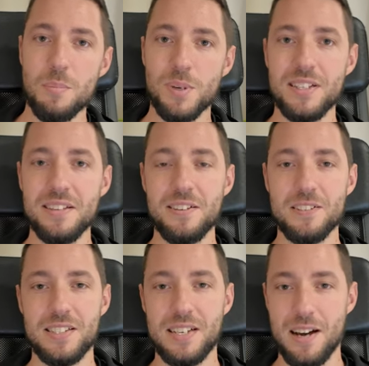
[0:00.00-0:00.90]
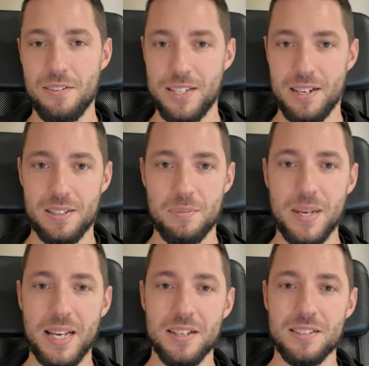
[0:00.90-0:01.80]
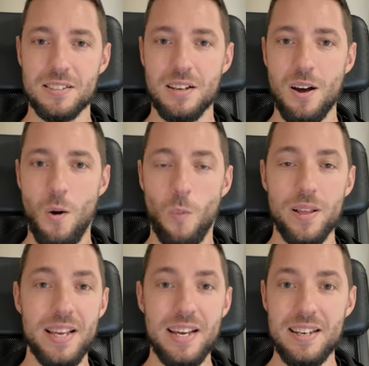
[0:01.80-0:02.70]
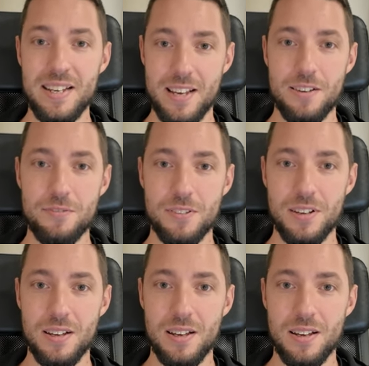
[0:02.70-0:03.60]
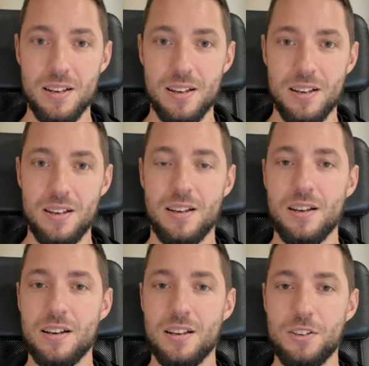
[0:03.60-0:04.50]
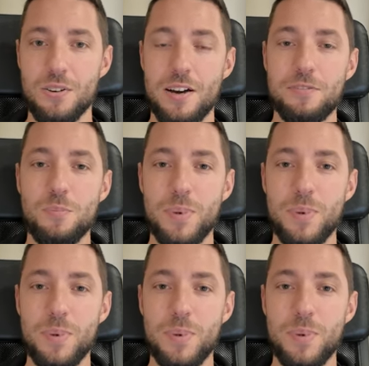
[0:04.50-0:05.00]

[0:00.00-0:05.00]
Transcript: But then there's the caveat, because when they leave, you have to